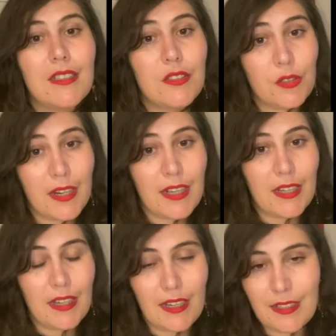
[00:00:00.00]

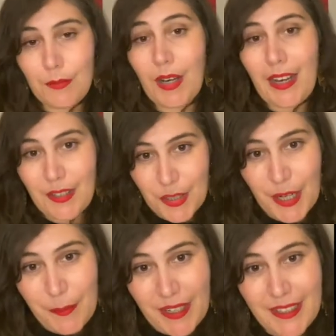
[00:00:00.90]

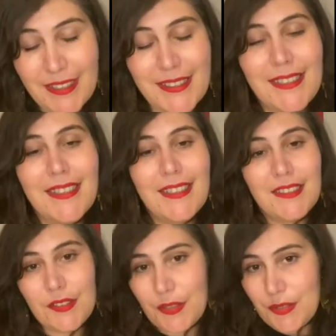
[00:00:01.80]
tram art,
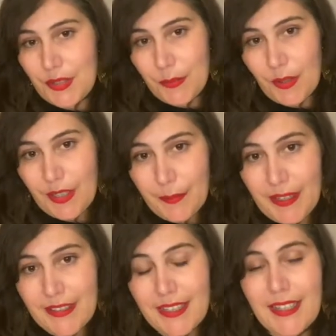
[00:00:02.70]
so don't worry
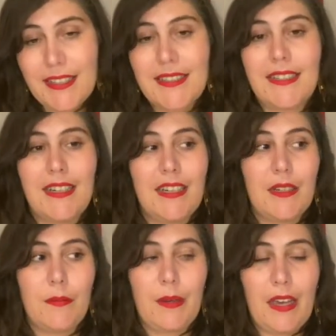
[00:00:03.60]
about that.
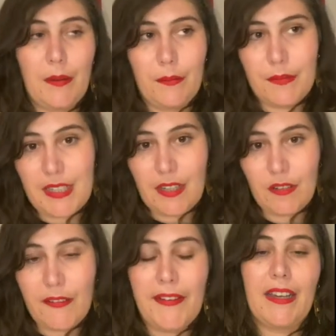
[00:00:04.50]
And our
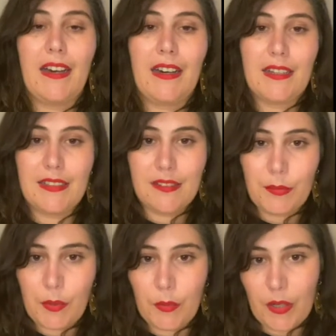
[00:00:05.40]
graphic artists
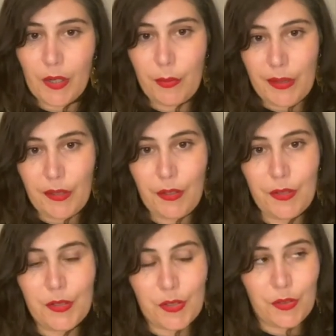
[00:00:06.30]
will work with you
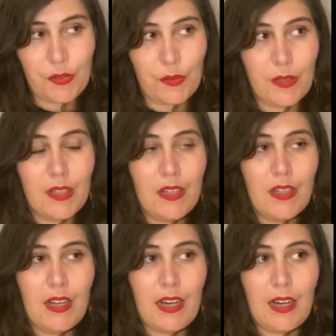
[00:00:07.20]
to
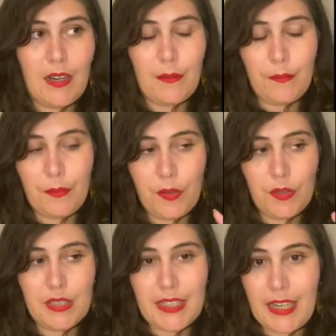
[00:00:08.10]
put
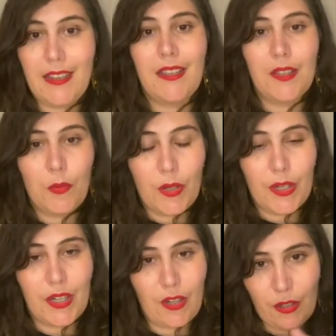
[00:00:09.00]
together the
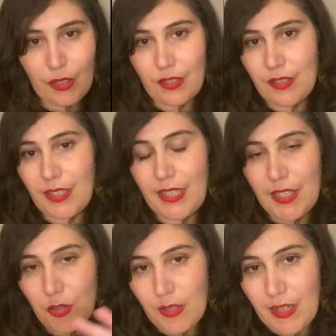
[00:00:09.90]
work on a
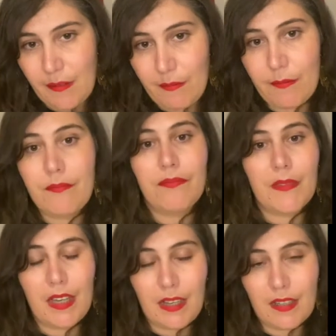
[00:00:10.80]
tram
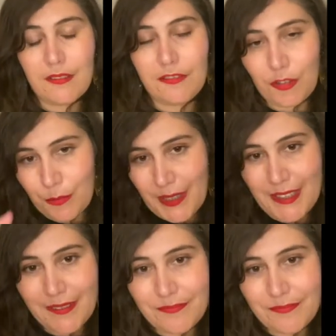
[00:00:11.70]
format.